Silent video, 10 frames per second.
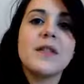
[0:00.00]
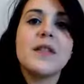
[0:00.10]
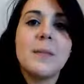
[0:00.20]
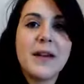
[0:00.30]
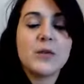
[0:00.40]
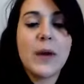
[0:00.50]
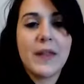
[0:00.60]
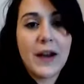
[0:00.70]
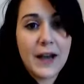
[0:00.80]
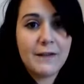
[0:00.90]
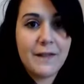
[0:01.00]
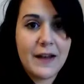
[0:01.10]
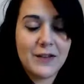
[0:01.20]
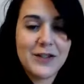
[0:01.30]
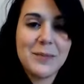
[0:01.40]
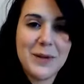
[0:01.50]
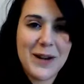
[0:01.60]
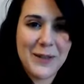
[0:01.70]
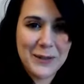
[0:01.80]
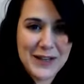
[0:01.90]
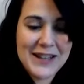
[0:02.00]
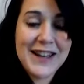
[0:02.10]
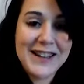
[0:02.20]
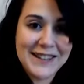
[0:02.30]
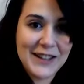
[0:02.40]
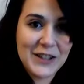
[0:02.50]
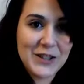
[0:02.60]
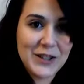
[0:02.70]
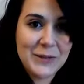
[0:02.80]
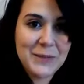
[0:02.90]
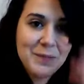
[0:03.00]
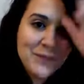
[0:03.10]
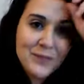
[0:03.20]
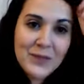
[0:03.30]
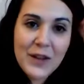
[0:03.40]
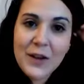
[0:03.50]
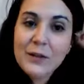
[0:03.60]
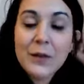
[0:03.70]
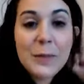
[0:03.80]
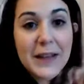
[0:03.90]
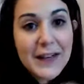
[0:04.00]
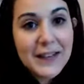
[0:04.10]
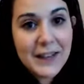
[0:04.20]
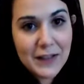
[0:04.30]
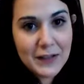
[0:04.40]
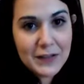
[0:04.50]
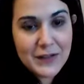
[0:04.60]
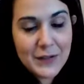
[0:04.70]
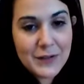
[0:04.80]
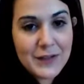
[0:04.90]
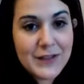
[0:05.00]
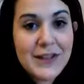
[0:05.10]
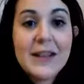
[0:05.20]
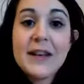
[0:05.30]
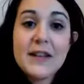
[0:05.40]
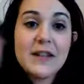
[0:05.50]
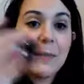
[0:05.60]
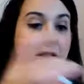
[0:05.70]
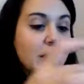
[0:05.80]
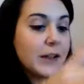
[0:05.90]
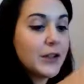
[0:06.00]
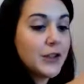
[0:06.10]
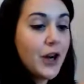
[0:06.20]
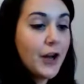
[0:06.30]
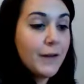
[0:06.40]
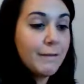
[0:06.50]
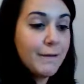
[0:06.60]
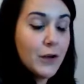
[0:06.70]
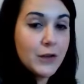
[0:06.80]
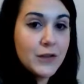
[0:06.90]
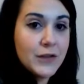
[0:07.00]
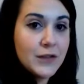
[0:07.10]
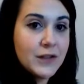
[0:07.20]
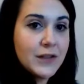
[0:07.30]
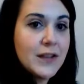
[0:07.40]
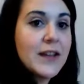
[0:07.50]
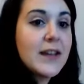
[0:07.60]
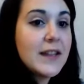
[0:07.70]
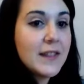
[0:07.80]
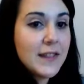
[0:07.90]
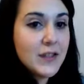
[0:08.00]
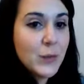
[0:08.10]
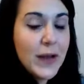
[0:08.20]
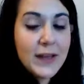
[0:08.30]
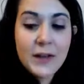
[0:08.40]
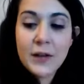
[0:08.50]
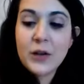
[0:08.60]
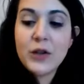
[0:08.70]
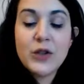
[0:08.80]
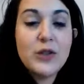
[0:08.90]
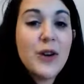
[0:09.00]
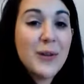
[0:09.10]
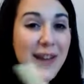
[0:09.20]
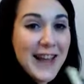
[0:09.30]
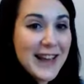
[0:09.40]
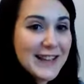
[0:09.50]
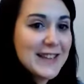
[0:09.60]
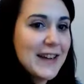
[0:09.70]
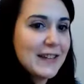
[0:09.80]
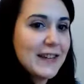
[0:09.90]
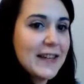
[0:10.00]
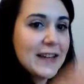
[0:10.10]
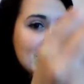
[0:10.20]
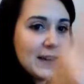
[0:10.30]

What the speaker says: The best way that I found to put on the reed and ligature for beginning clarinet students is to put the ligature on first. This way, you don't accidentally